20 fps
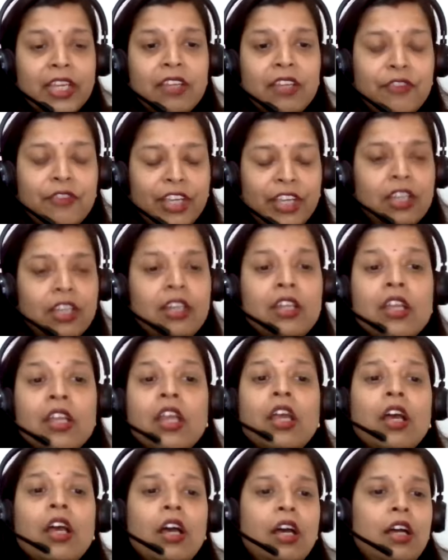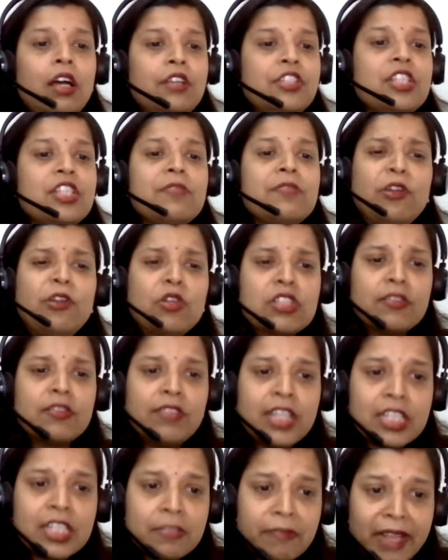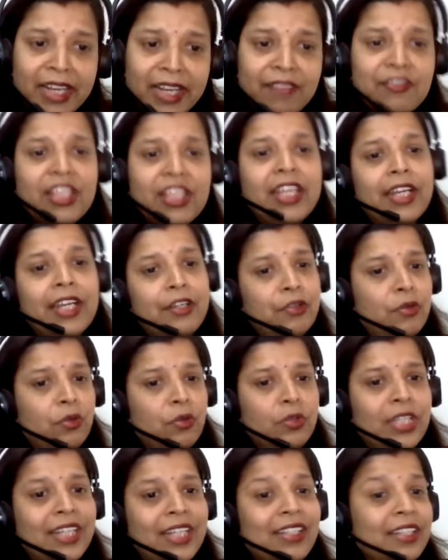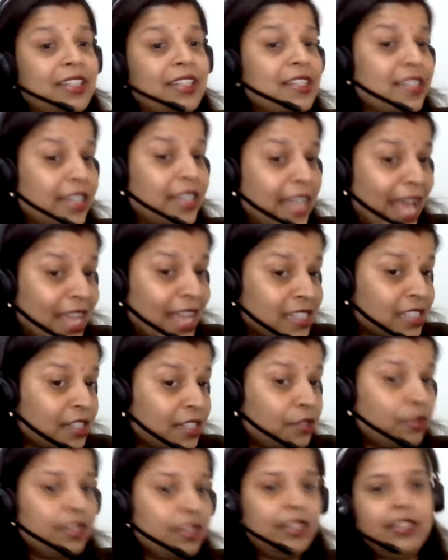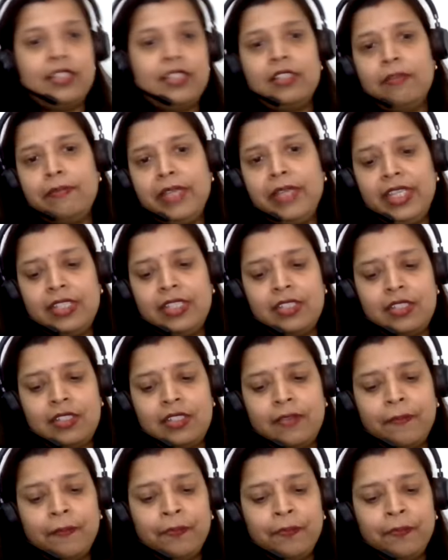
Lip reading: where just because of the smelling we get to know that it is an acid or it is a base.